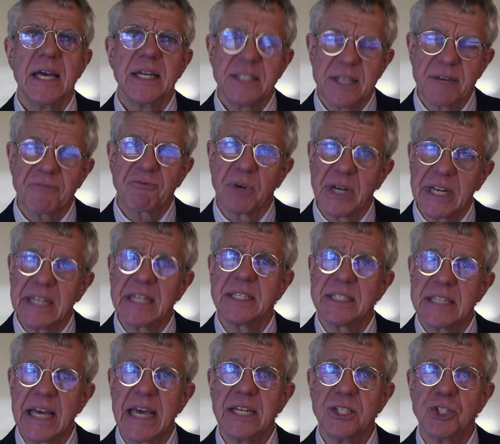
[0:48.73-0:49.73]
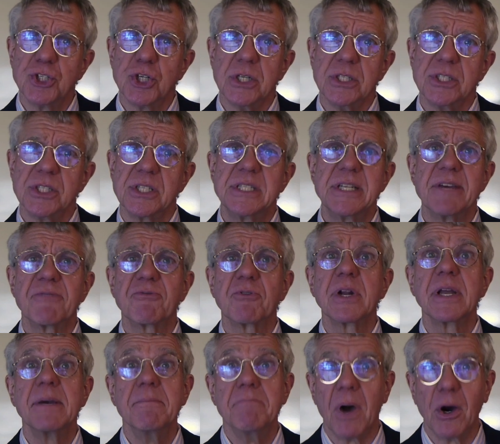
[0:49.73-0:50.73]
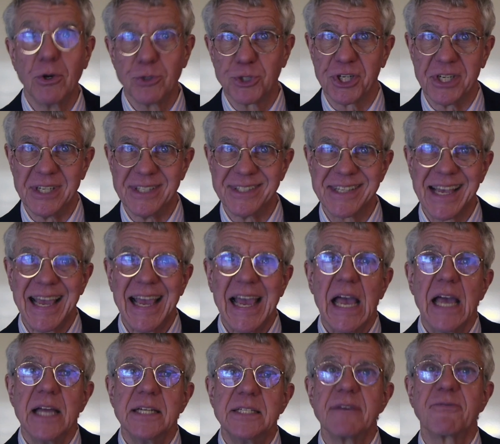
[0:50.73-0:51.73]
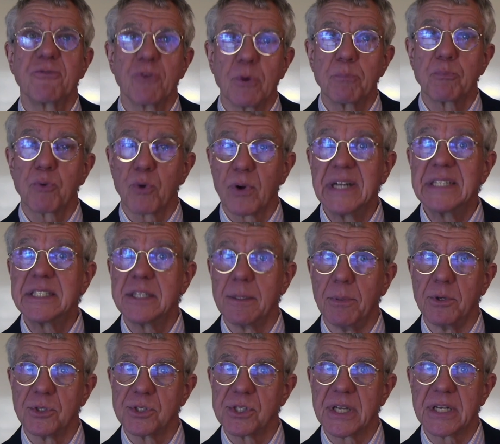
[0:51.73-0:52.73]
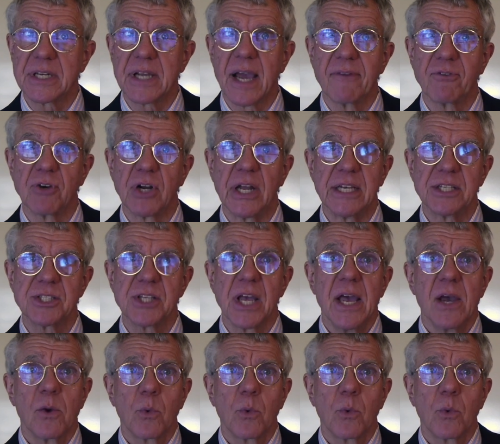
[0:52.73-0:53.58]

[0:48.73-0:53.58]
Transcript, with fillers: different intentions, different emotions, different principles that govern us.